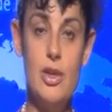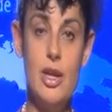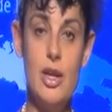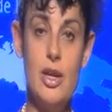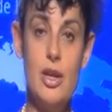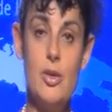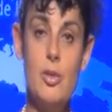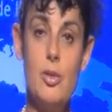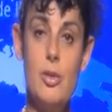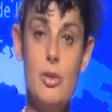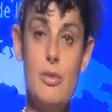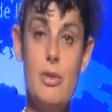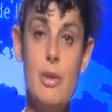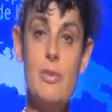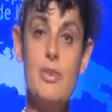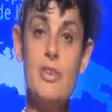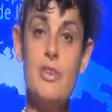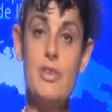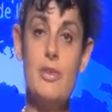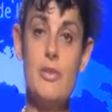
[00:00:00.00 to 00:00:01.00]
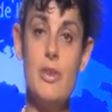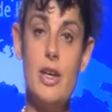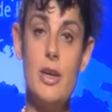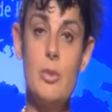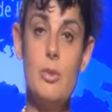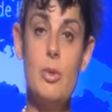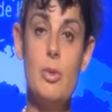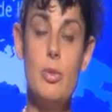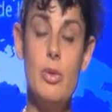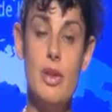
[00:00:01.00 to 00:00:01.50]
all the remedies
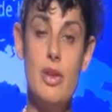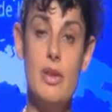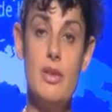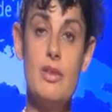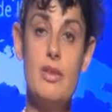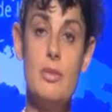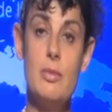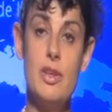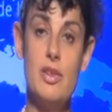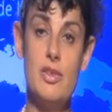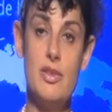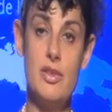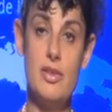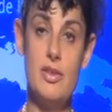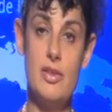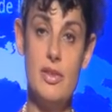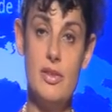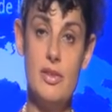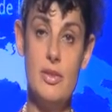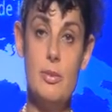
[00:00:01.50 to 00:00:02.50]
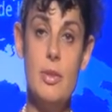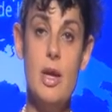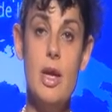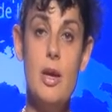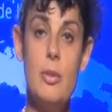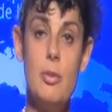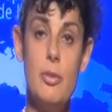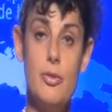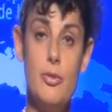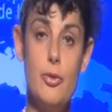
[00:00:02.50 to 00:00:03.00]
available within the domestic system
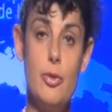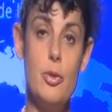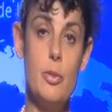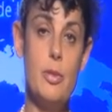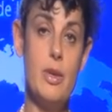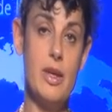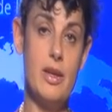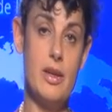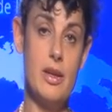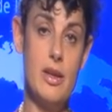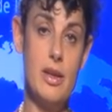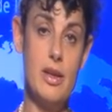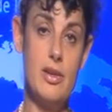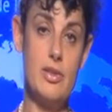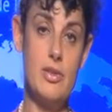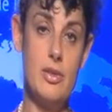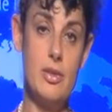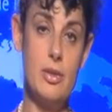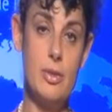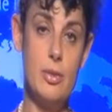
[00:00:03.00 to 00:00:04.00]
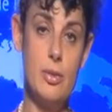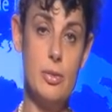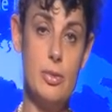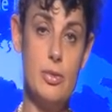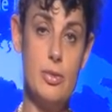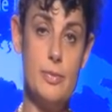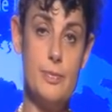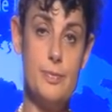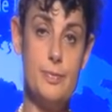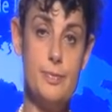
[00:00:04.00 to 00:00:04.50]
before bringing the case to the
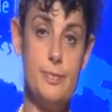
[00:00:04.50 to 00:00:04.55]
court.